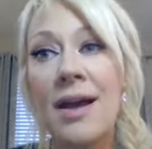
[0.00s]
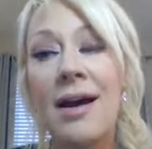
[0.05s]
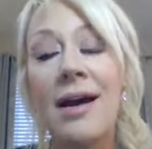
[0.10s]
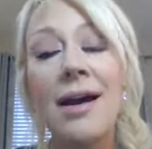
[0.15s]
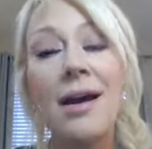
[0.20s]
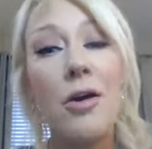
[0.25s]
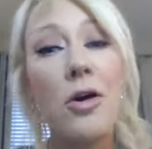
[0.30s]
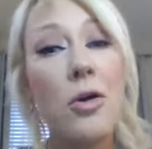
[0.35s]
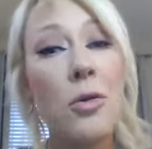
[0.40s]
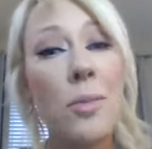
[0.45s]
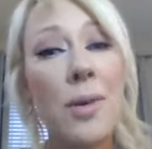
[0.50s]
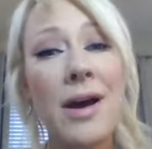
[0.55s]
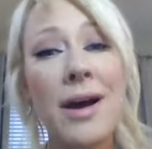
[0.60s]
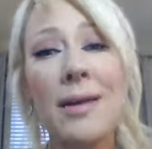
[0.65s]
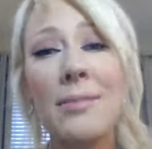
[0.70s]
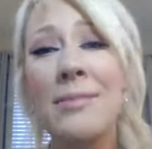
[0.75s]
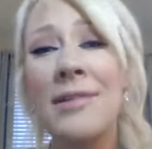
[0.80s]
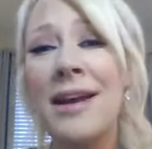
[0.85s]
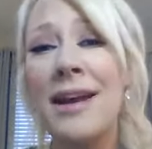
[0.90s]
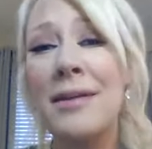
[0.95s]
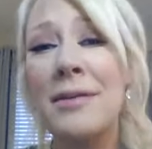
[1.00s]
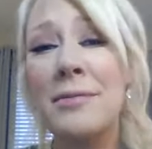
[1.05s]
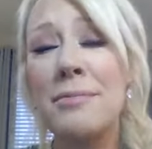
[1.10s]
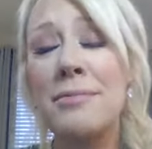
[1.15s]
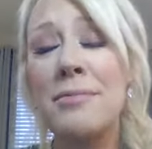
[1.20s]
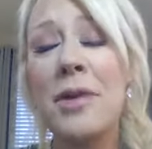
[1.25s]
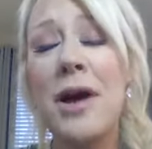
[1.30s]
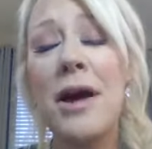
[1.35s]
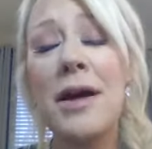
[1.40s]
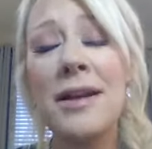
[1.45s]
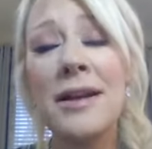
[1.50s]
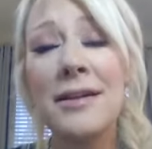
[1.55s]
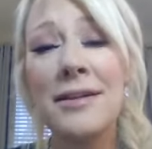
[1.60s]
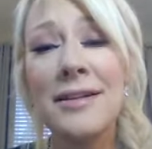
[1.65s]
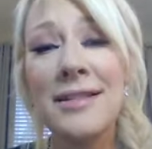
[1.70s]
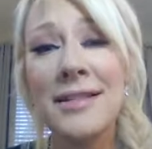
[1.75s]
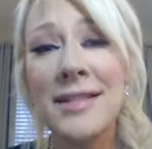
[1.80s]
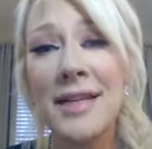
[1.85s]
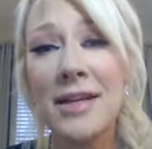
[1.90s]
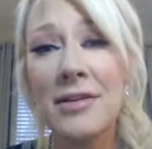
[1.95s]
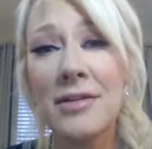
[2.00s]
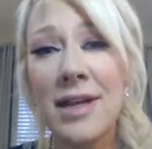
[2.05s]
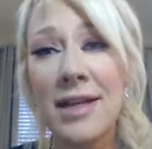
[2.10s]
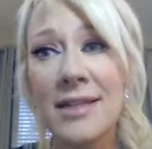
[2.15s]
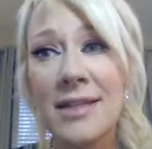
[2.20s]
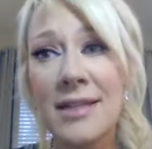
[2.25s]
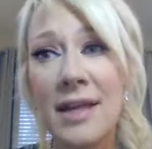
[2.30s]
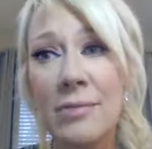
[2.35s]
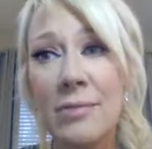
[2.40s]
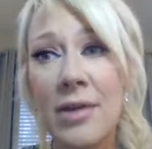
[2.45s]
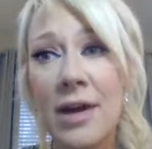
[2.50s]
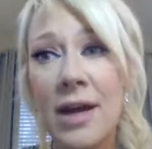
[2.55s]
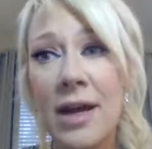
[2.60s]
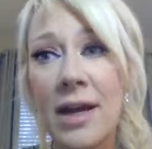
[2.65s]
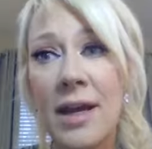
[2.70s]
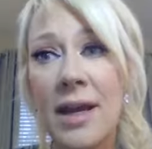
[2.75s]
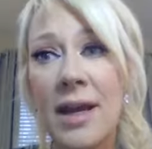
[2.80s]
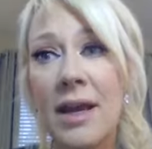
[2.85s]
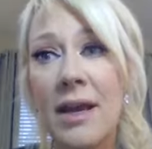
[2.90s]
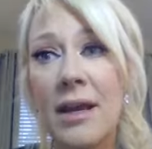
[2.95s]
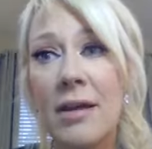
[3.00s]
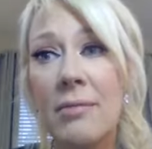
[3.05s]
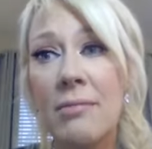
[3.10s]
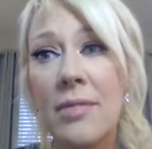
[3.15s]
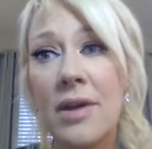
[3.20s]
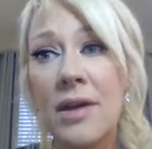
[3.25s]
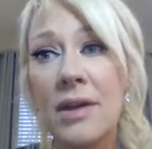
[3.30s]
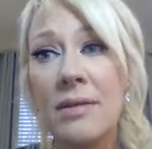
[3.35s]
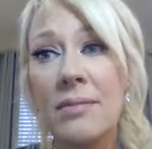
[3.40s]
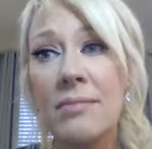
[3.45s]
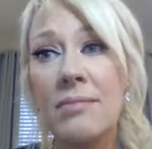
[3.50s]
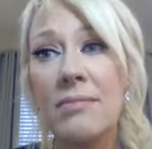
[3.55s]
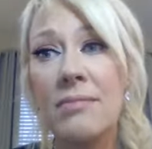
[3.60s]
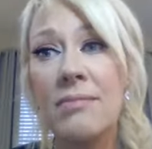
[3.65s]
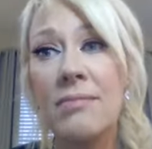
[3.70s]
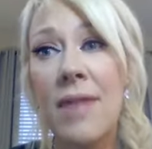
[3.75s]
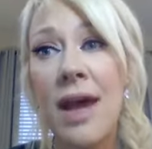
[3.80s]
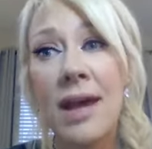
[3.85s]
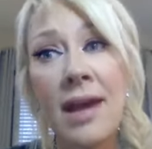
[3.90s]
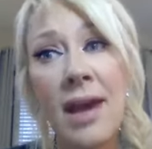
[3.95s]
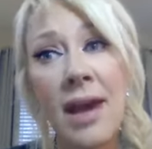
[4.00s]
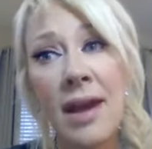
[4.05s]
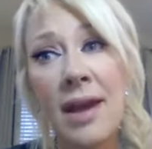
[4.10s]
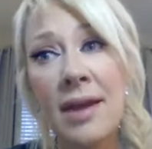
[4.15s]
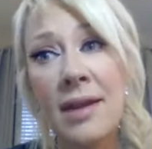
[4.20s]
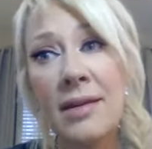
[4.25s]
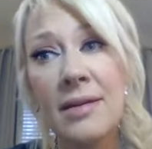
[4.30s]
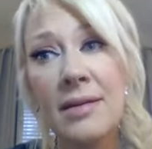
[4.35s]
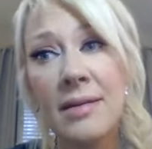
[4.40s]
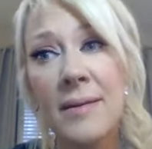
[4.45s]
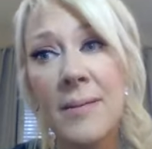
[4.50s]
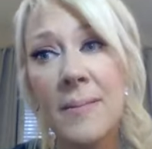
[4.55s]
I hope I'm probably not going to say your last name right. McCann.